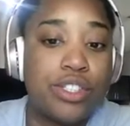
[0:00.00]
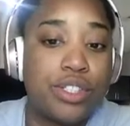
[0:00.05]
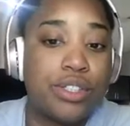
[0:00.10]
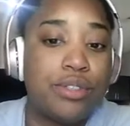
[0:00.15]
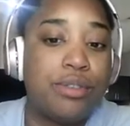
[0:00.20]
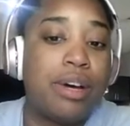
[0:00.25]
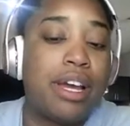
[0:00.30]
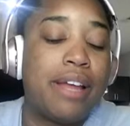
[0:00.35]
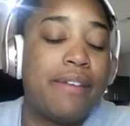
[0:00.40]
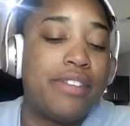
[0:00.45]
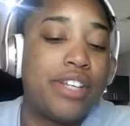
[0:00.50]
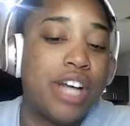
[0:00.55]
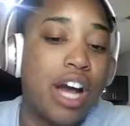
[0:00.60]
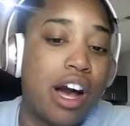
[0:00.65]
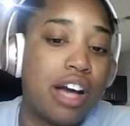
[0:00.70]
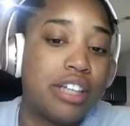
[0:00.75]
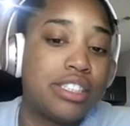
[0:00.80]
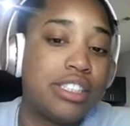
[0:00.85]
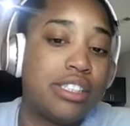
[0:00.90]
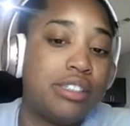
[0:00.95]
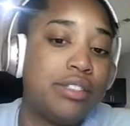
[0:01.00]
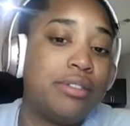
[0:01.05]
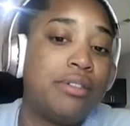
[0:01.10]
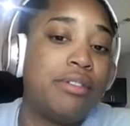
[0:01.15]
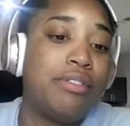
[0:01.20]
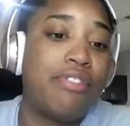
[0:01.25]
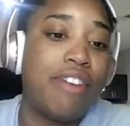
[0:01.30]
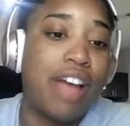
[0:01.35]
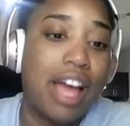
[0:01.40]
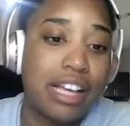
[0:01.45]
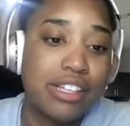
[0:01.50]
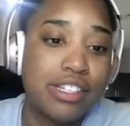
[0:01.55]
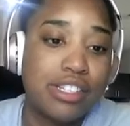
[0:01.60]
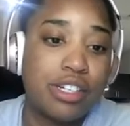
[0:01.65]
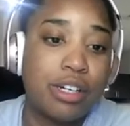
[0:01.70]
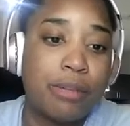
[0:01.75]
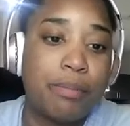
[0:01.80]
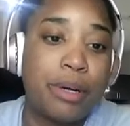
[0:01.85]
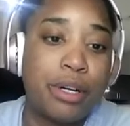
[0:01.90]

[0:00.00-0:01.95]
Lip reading: to and talk to faster.